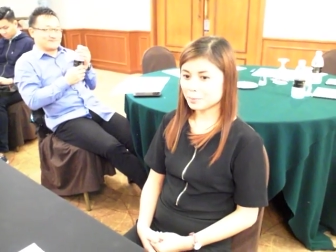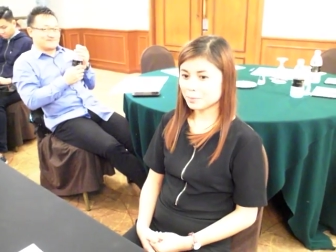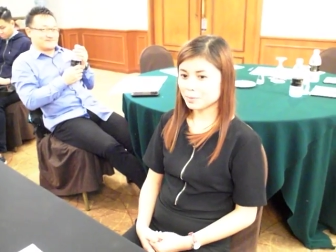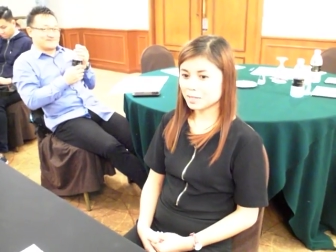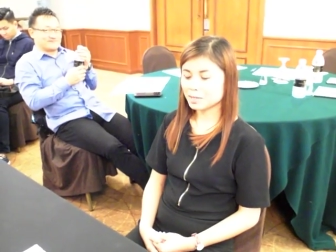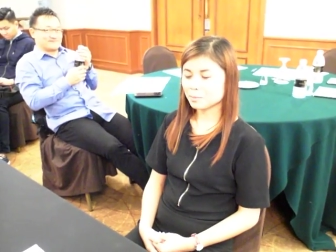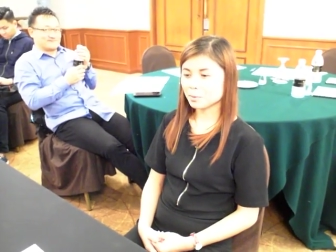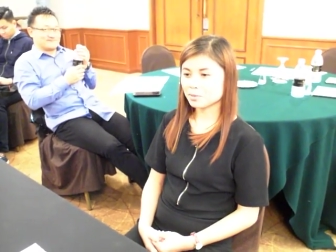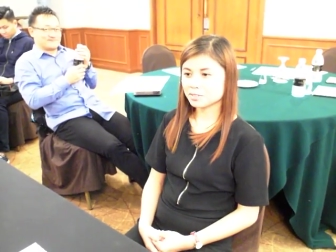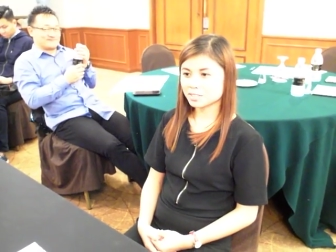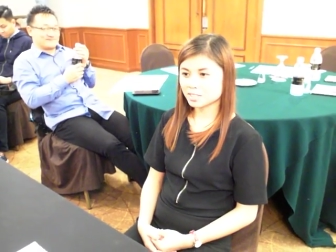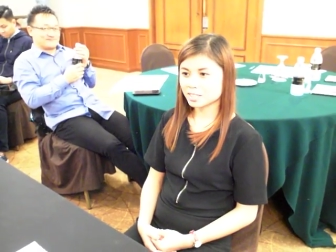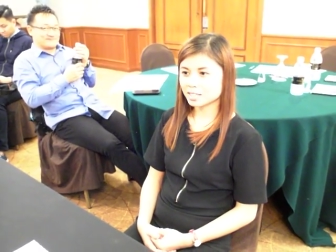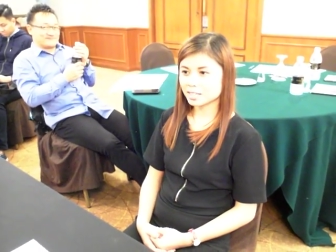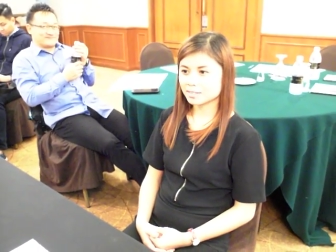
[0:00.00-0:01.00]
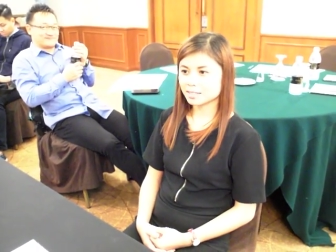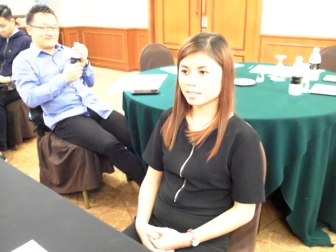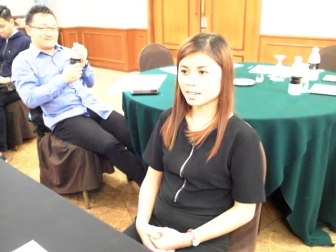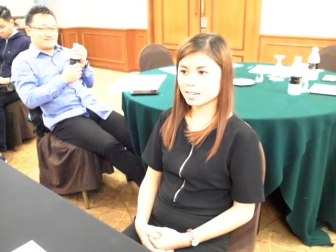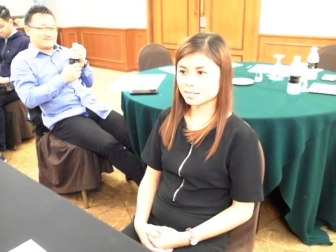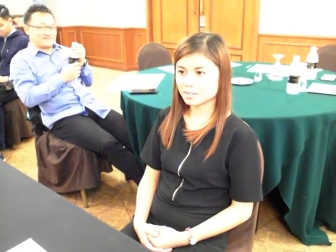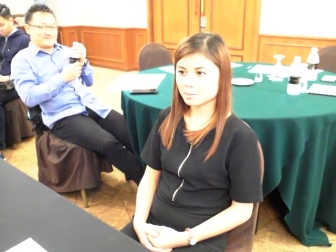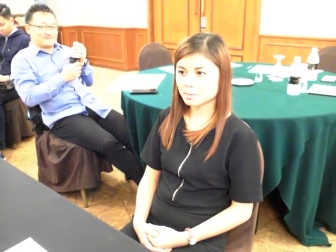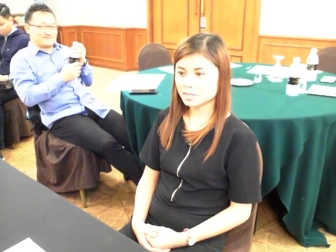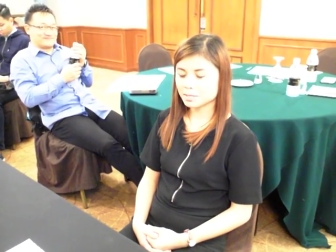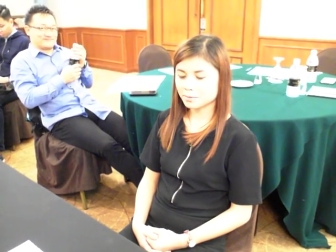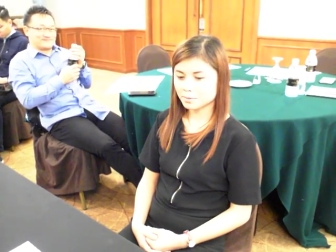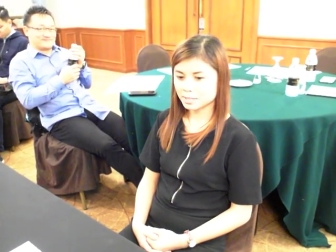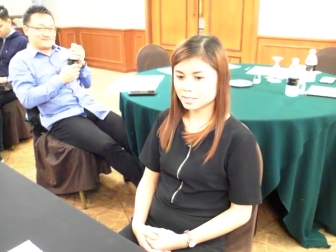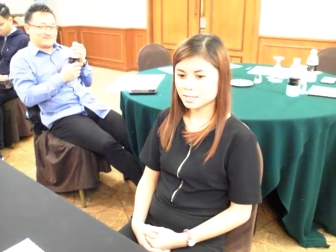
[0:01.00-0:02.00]
be the position as a customer
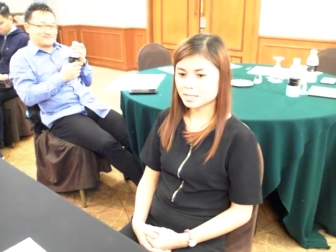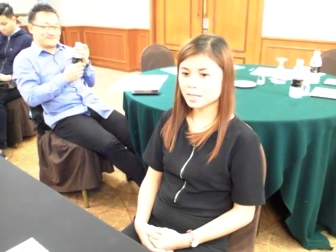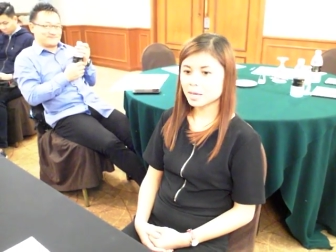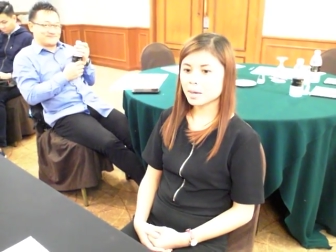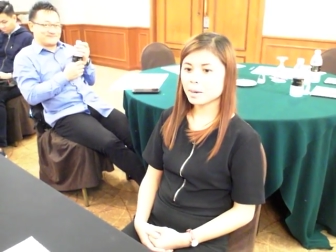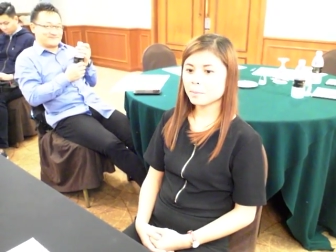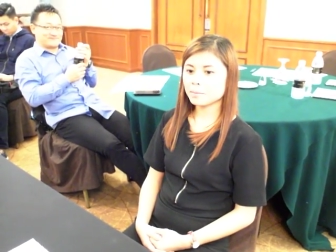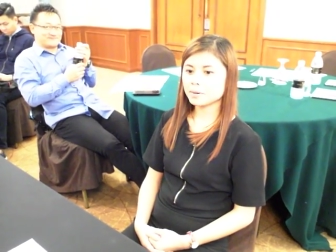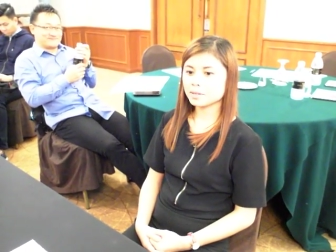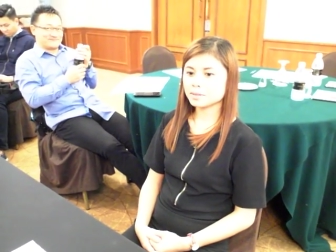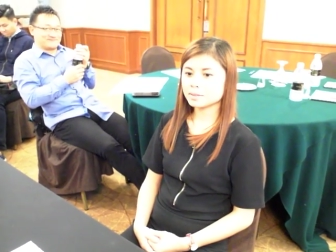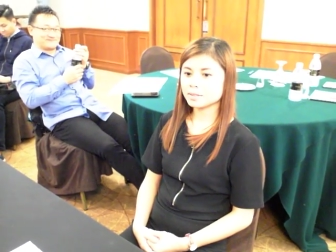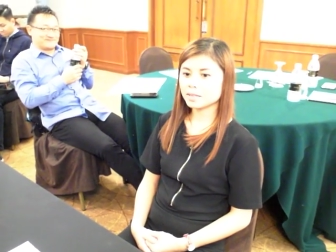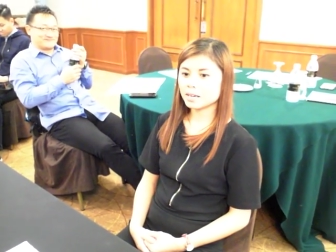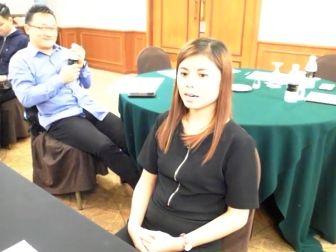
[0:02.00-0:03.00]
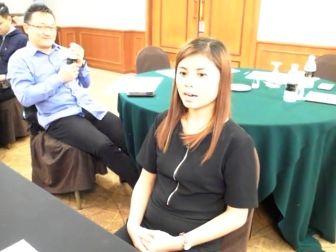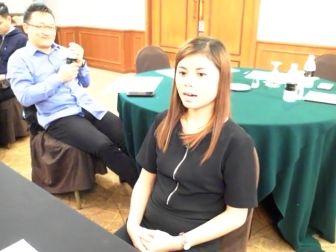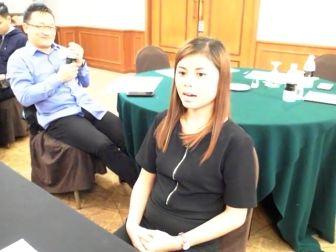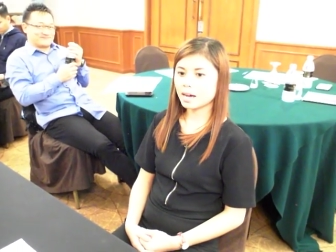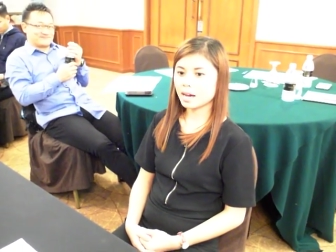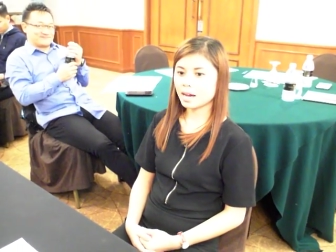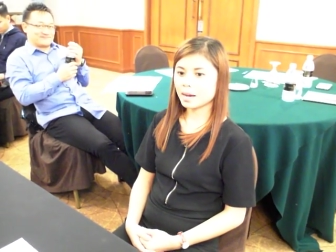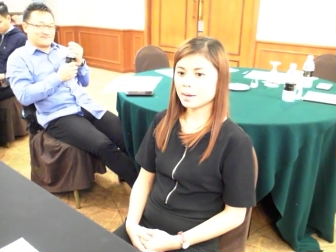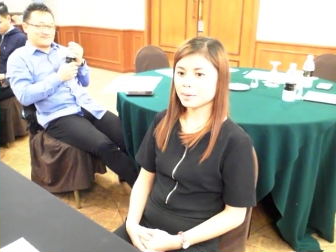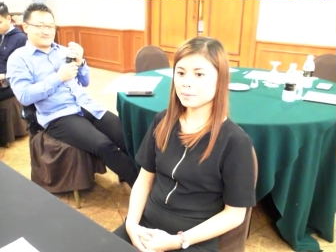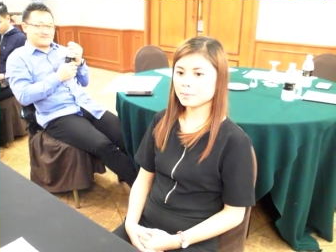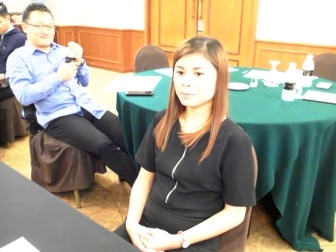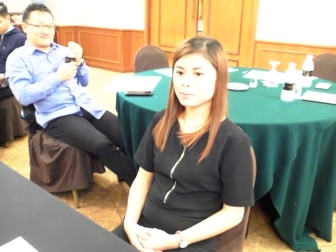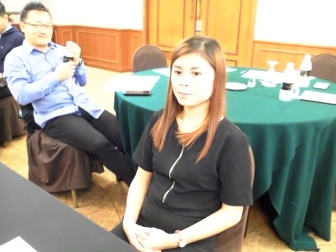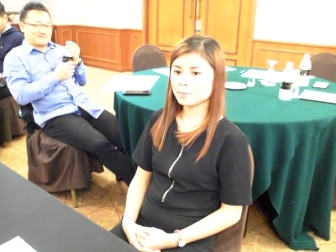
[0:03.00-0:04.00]
service, but I
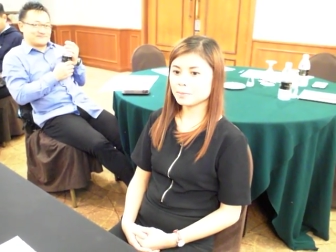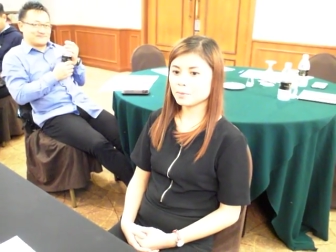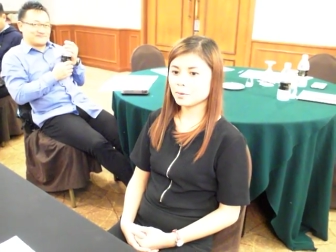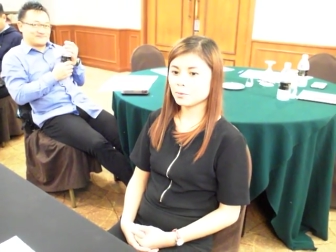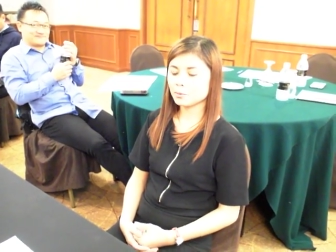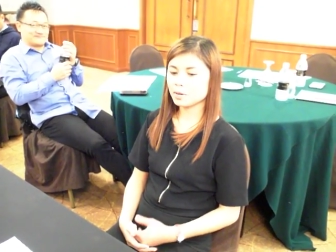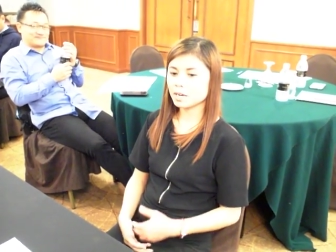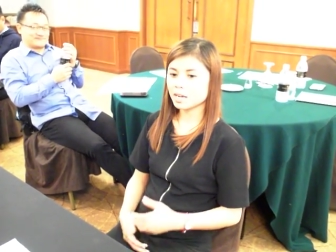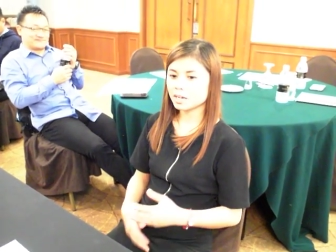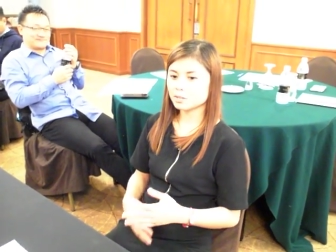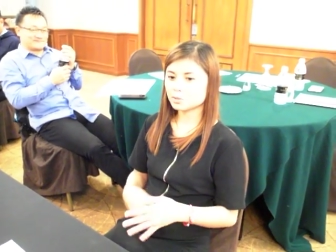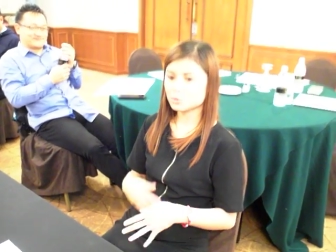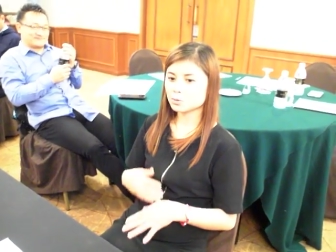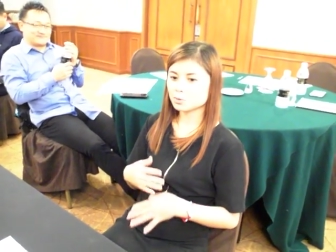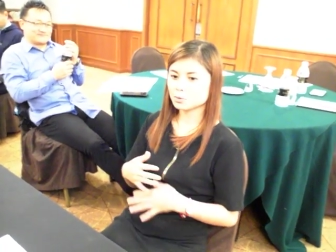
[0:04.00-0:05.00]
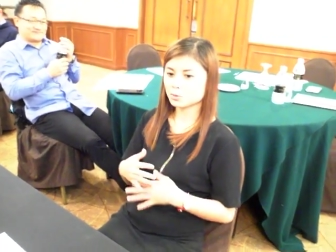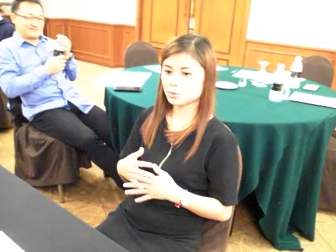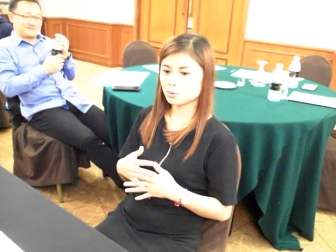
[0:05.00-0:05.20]
would like to